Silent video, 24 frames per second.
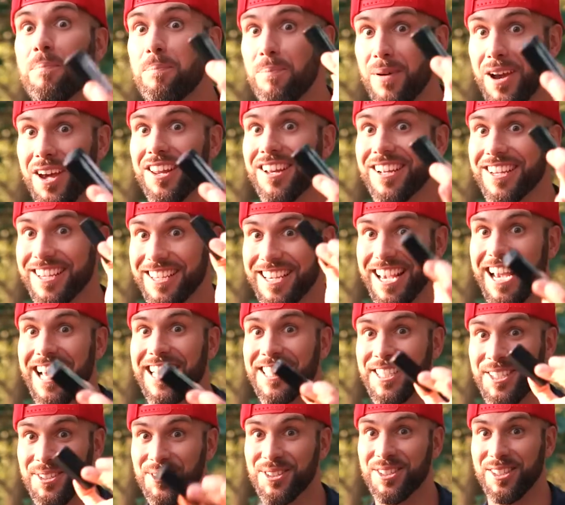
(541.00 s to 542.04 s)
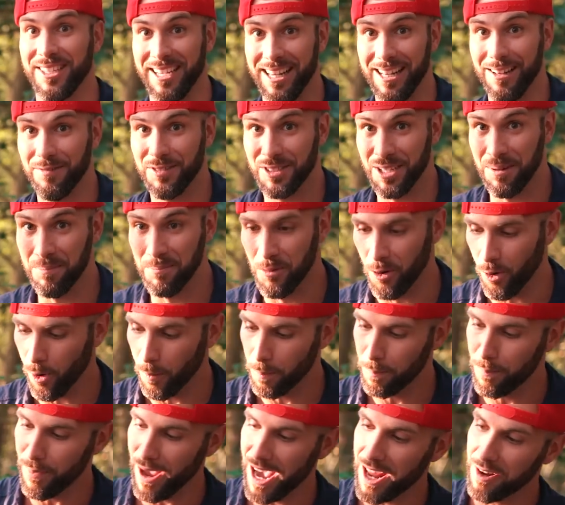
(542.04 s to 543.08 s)
better get yourself some more
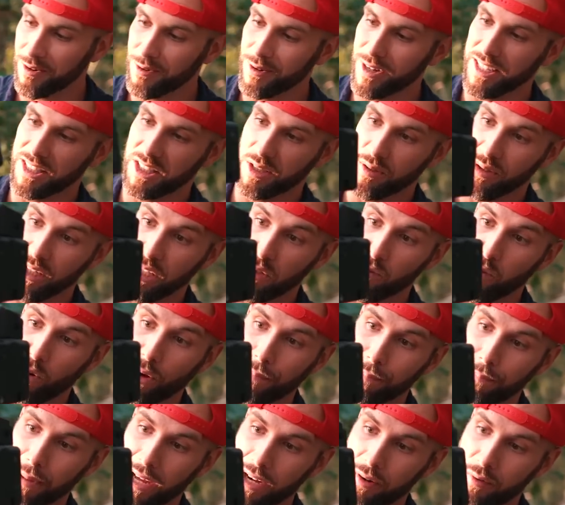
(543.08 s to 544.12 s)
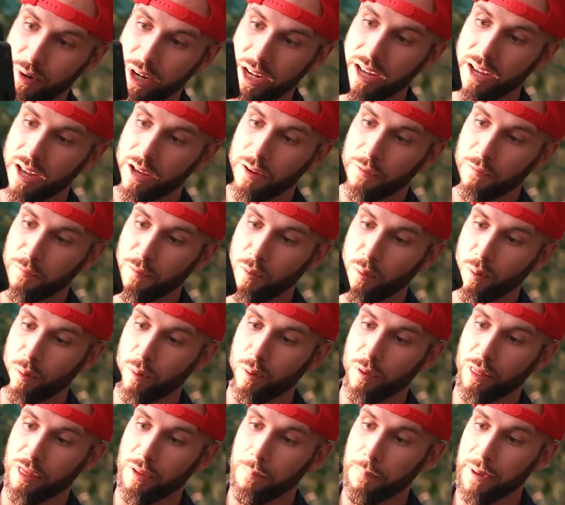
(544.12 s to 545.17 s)
batteries. You need 1 battery for
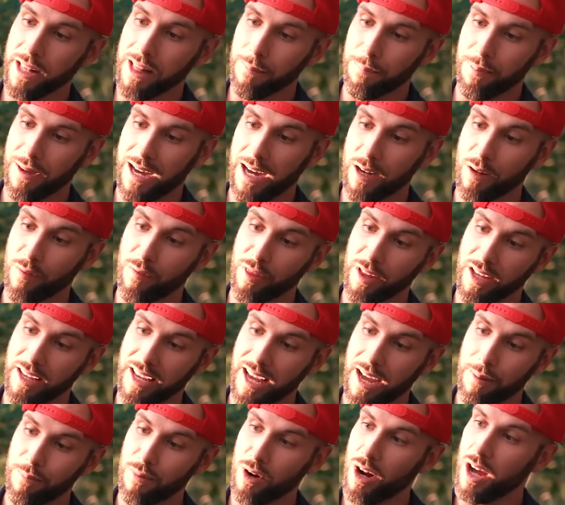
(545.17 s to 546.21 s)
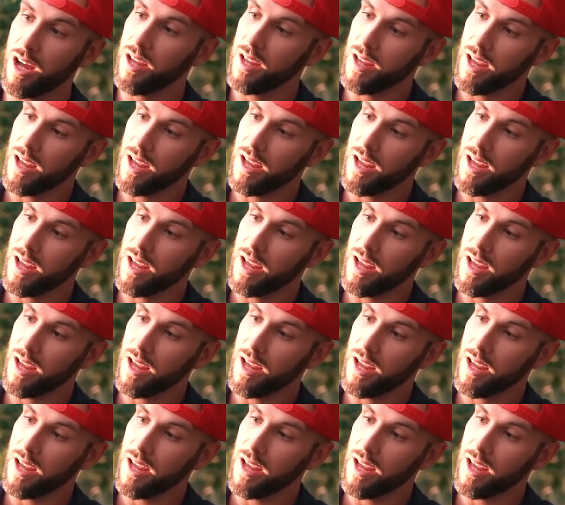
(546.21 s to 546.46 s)
the middle part of the camera